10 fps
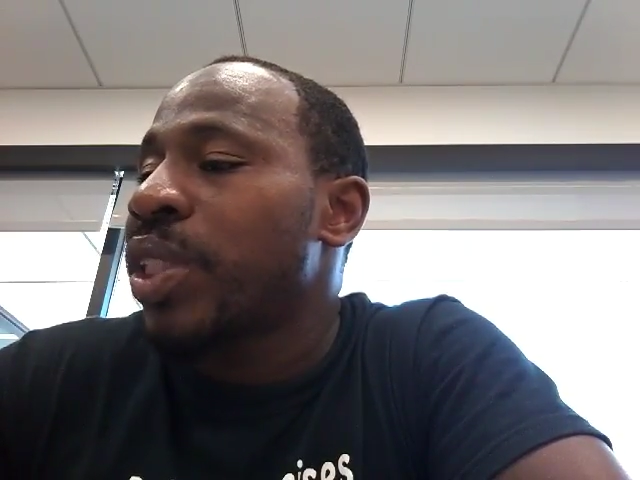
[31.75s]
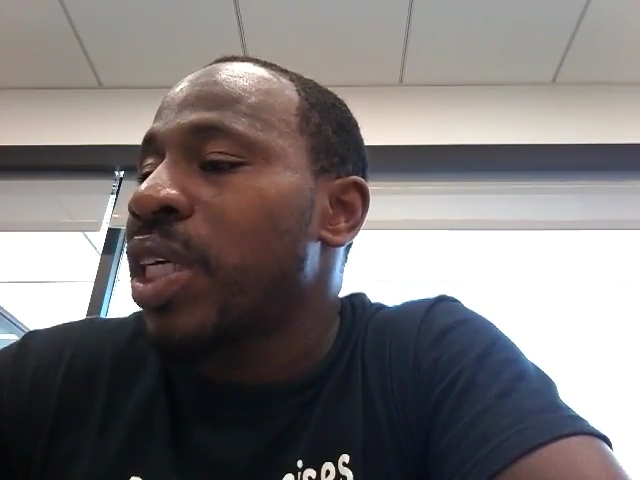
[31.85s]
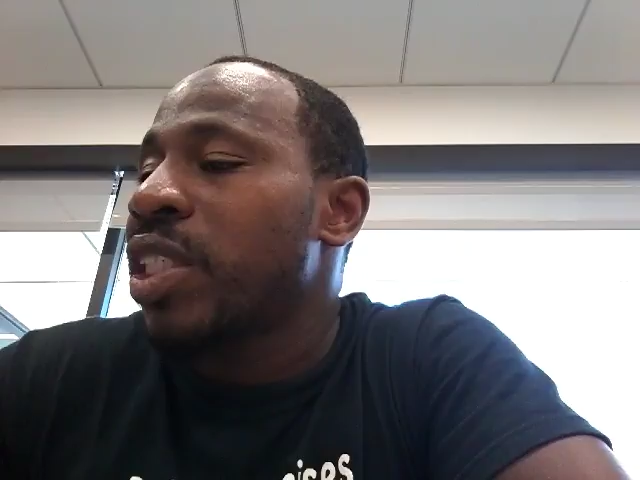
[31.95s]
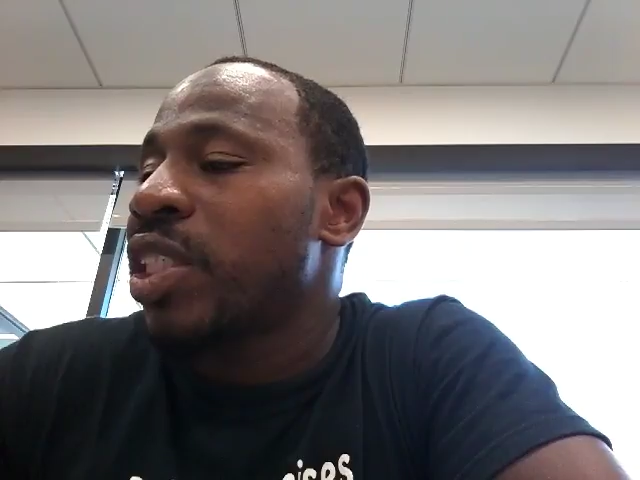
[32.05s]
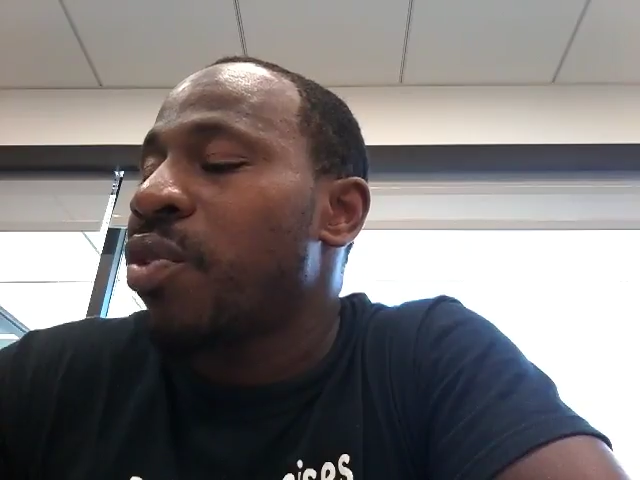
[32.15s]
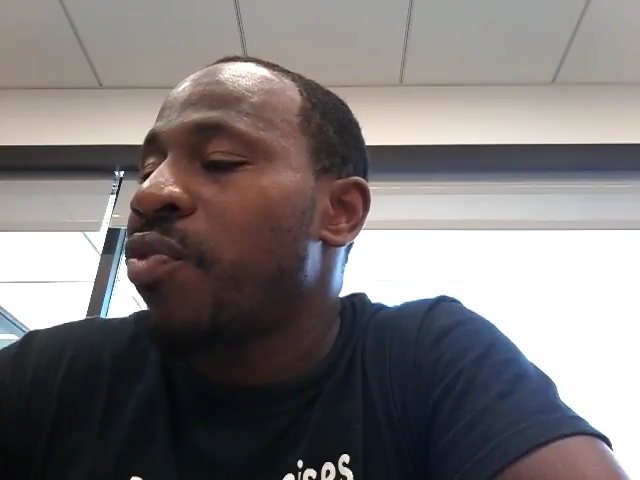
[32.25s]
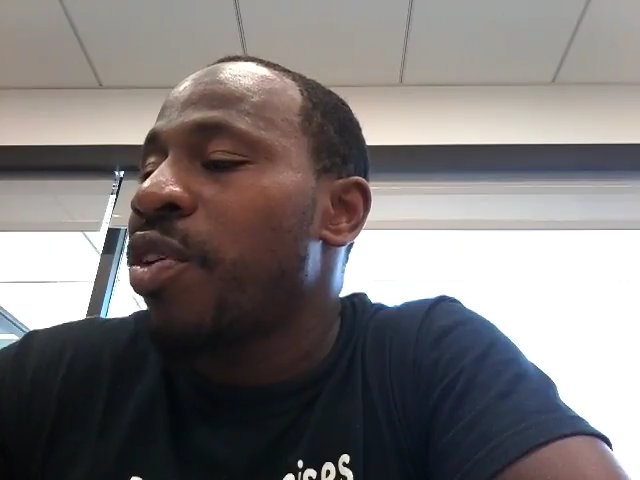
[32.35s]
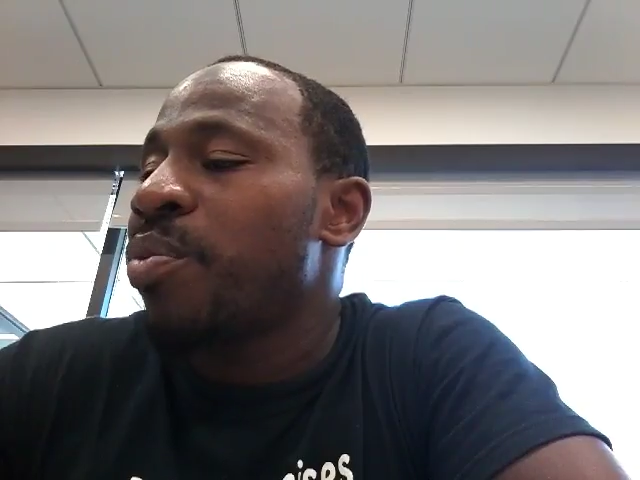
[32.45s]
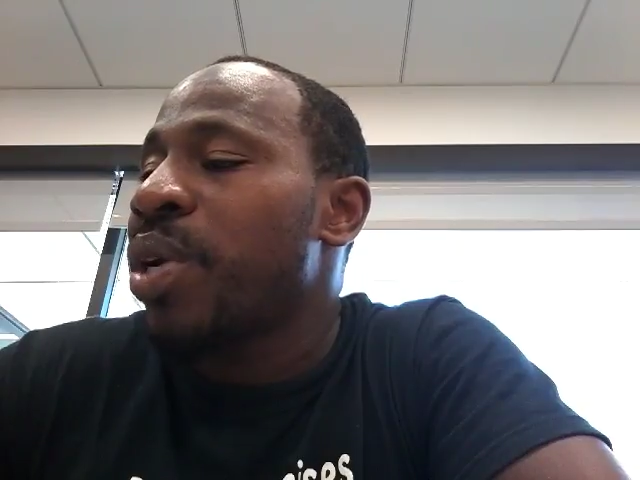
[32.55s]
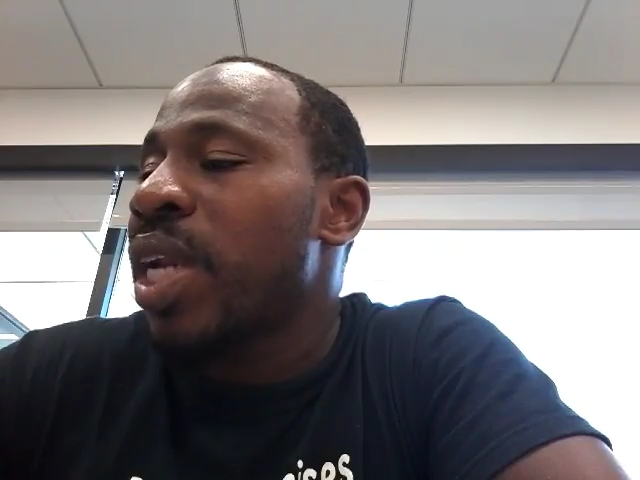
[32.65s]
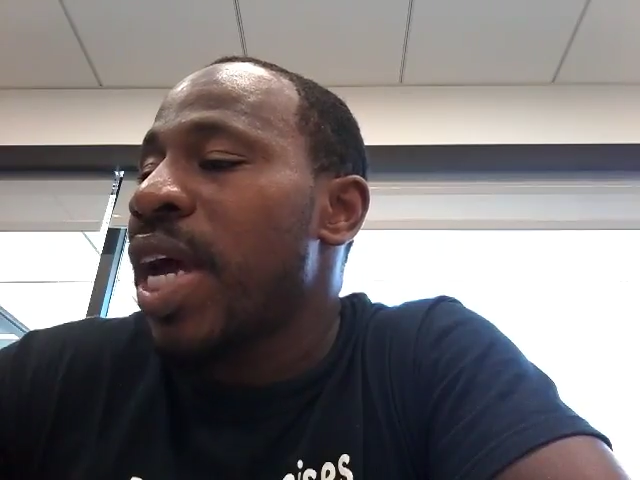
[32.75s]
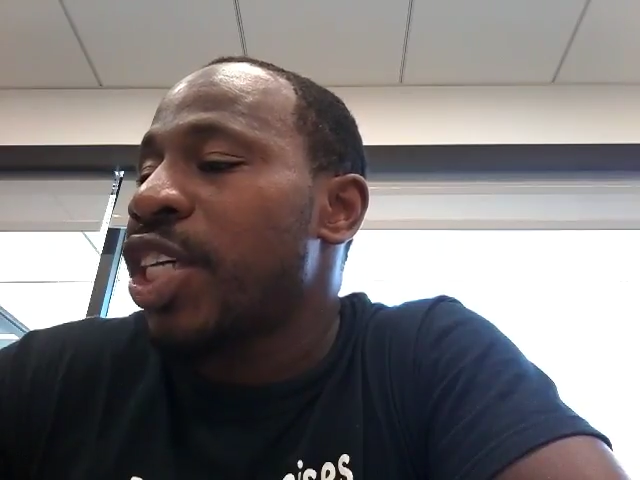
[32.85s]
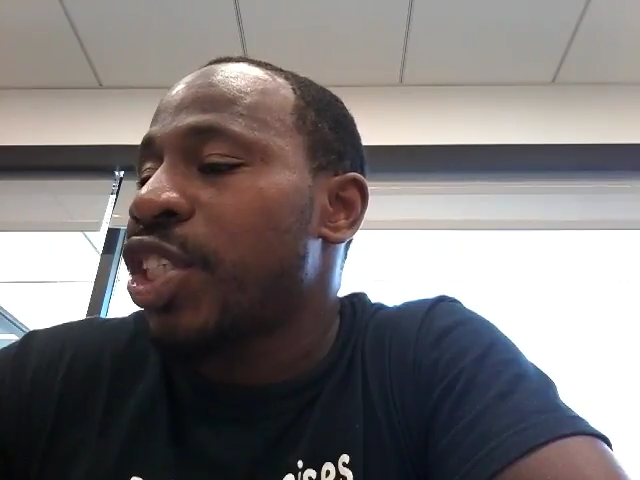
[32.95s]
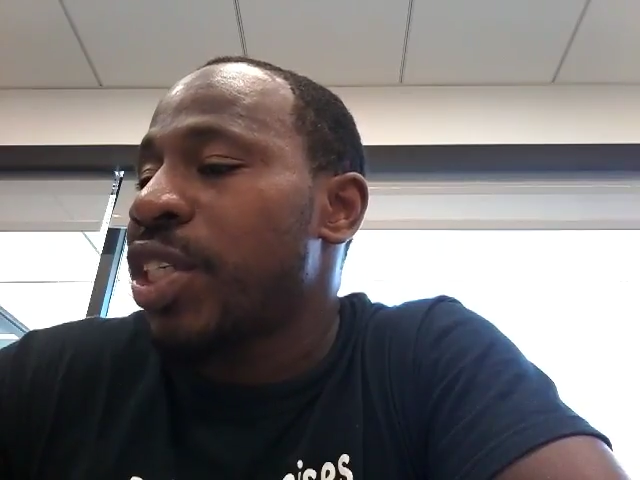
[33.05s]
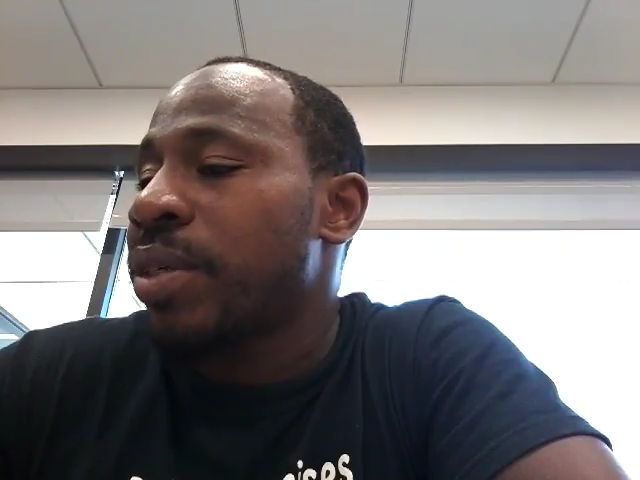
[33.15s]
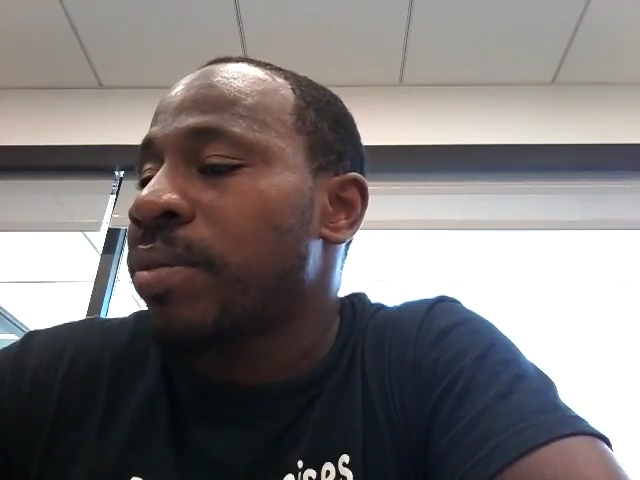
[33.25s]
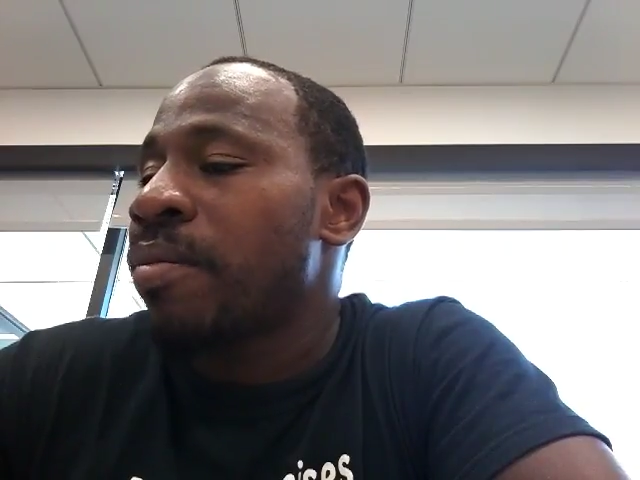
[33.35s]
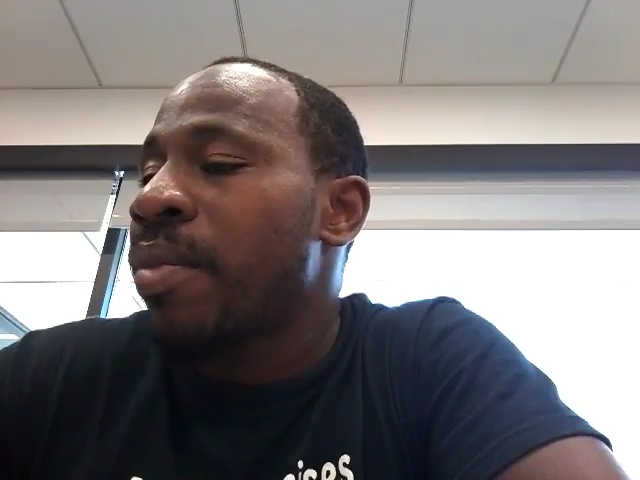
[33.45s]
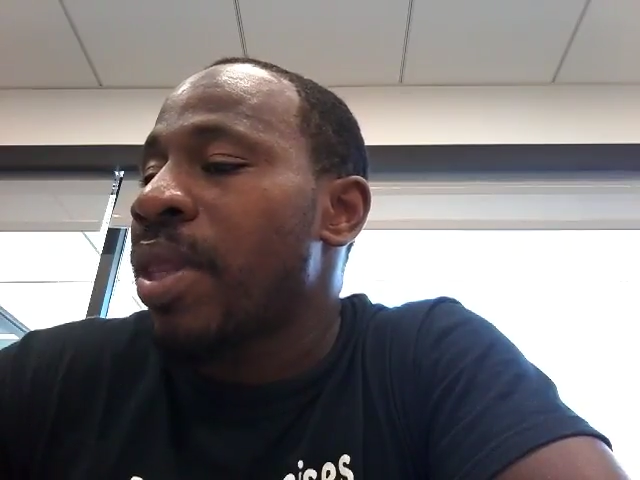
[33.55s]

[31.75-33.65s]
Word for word: since November last year.